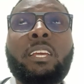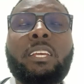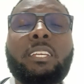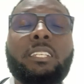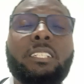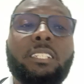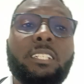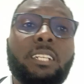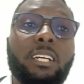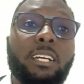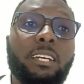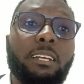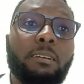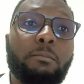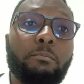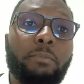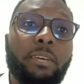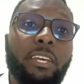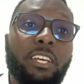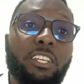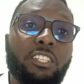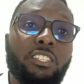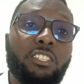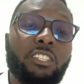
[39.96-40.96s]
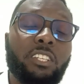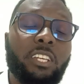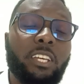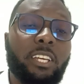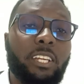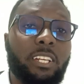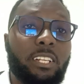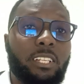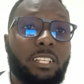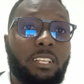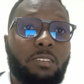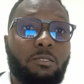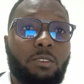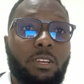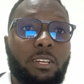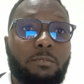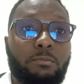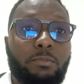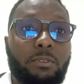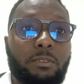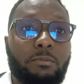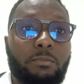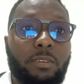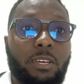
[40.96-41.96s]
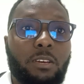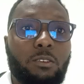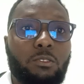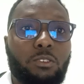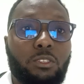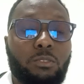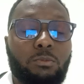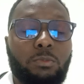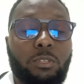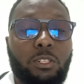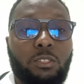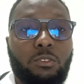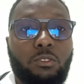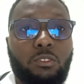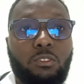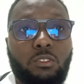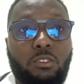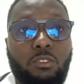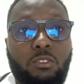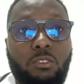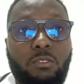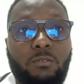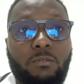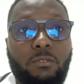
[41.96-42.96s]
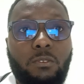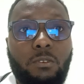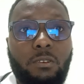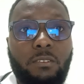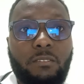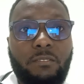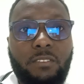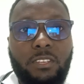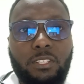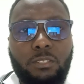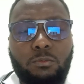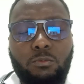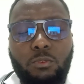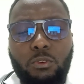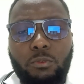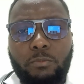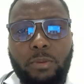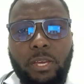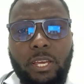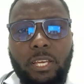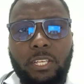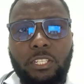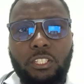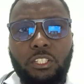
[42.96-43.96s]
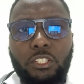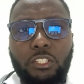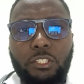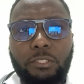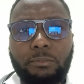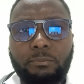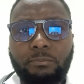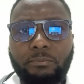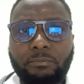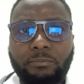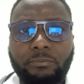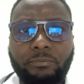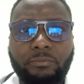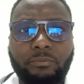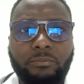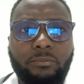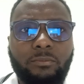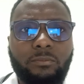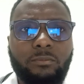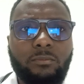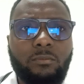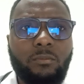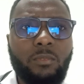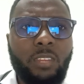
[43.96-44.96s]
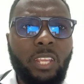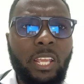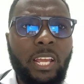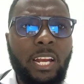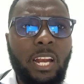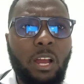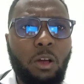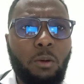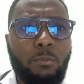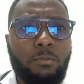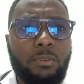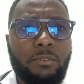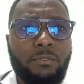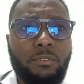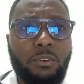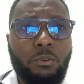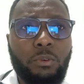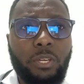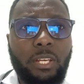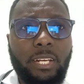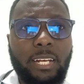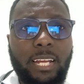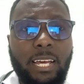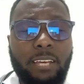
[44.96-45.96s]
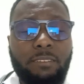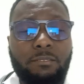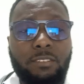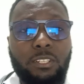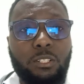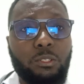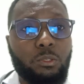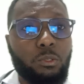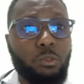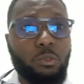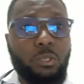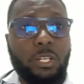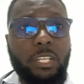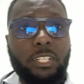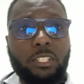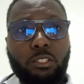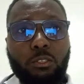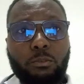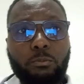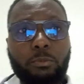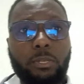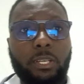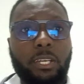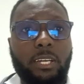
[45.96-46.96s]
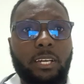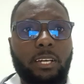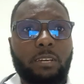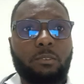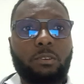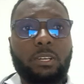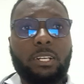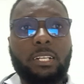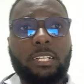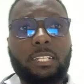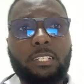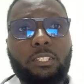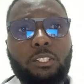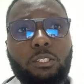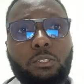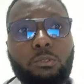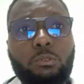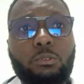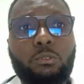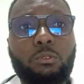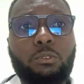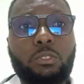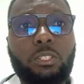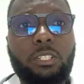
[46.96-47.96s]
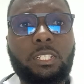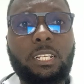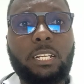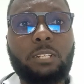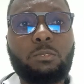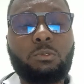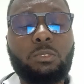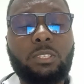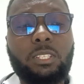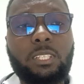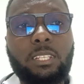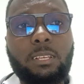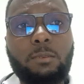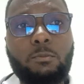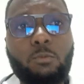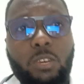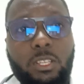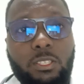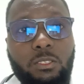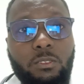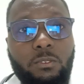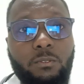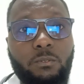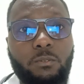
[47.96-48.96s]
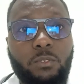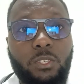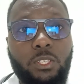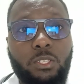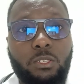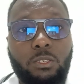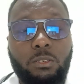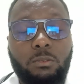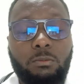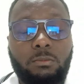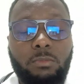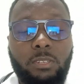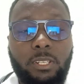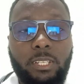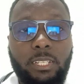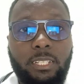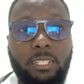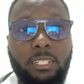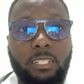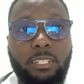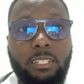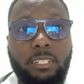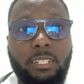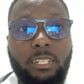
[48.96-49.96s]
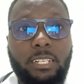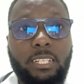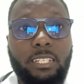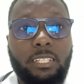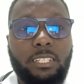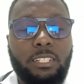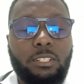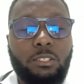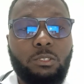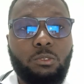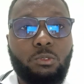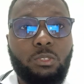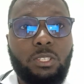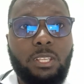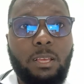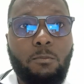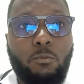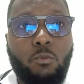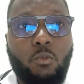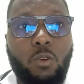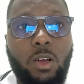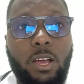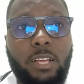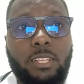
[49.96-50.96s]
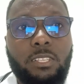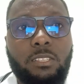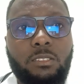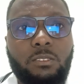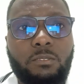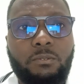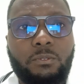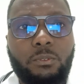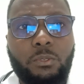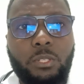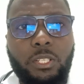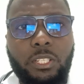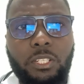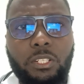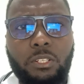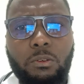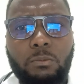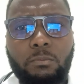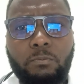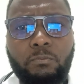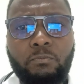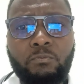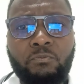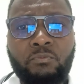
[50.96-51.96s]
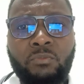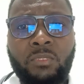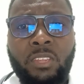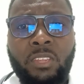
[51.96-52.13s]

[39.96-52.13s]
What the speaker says: Instagram page, and Zawadi Premier Hospital Ngong for our Facebook page. Now, before we dive into today's topic, I want us to start with some words of wisdom. Let's listen to some words of wisdom